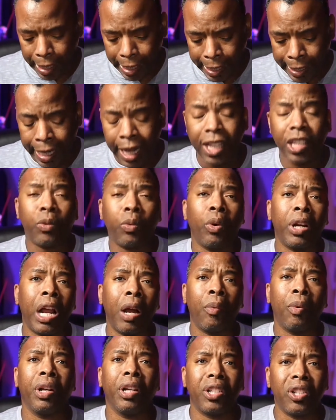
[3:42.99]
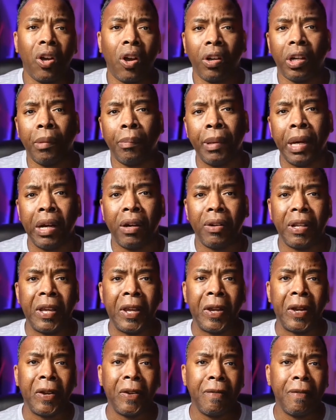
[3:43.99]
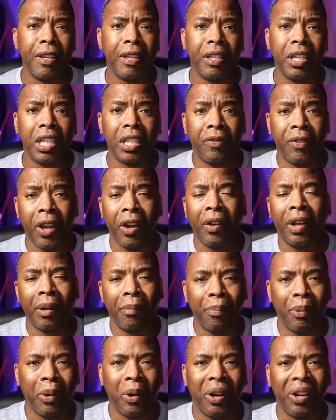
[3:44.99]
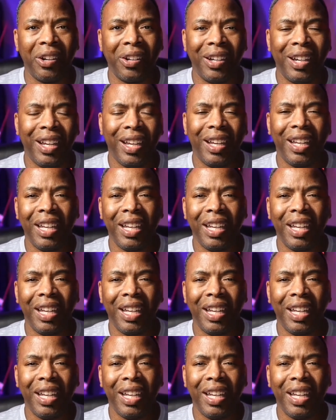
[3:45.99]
The next one I want to talk about here is very important,